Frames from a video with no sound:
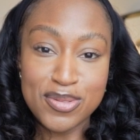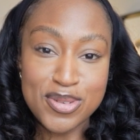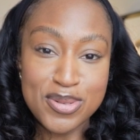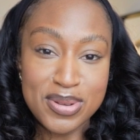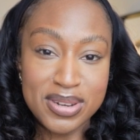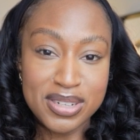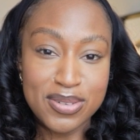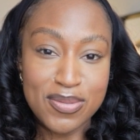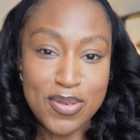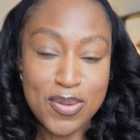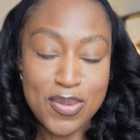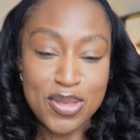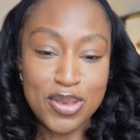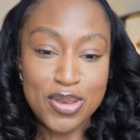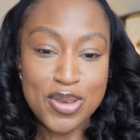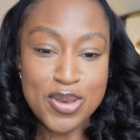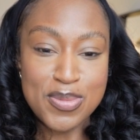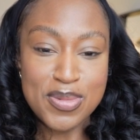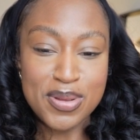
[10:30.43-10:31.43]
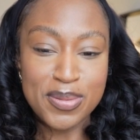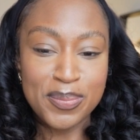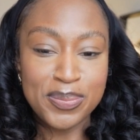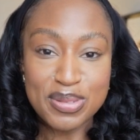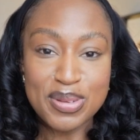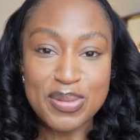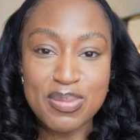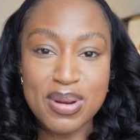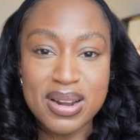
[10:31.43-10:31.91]
to interview with a human.
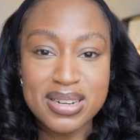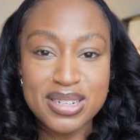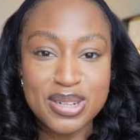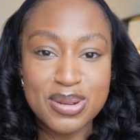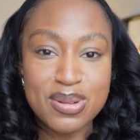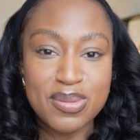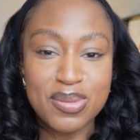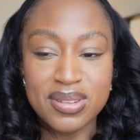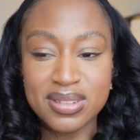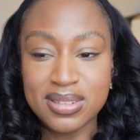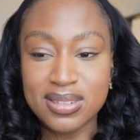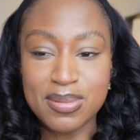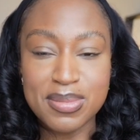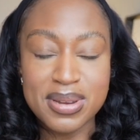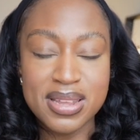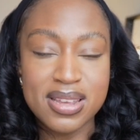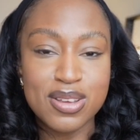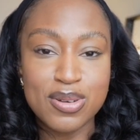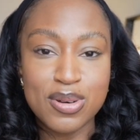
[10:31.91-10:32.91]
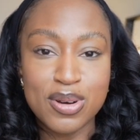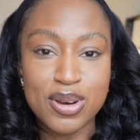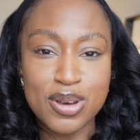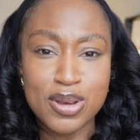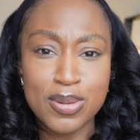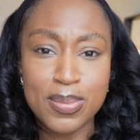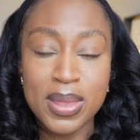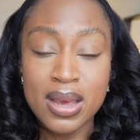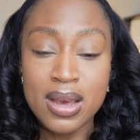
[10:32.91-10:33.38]
So practice with one, somebody at your
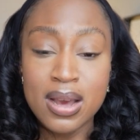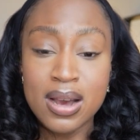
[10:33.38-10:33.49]
home,